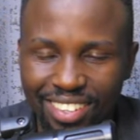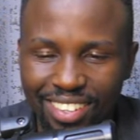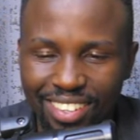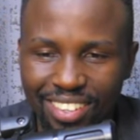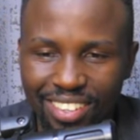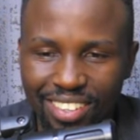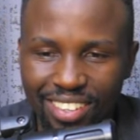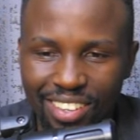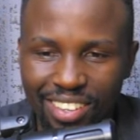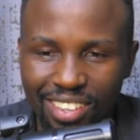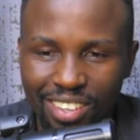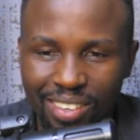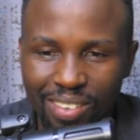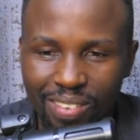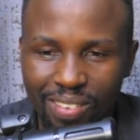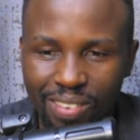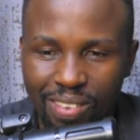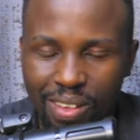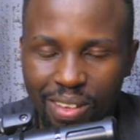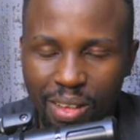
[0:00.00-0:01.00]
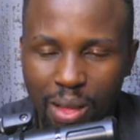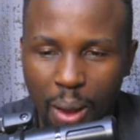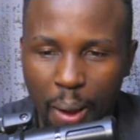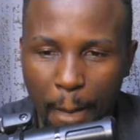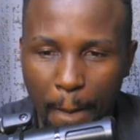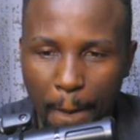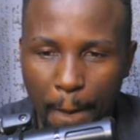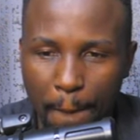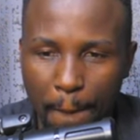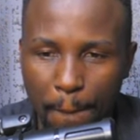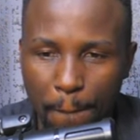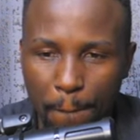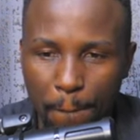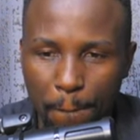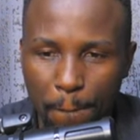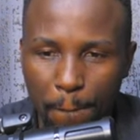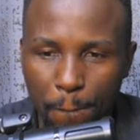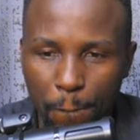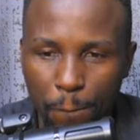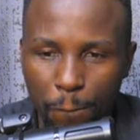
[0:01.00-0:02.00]

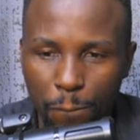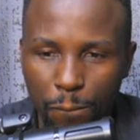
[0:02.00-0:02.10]
[no speech]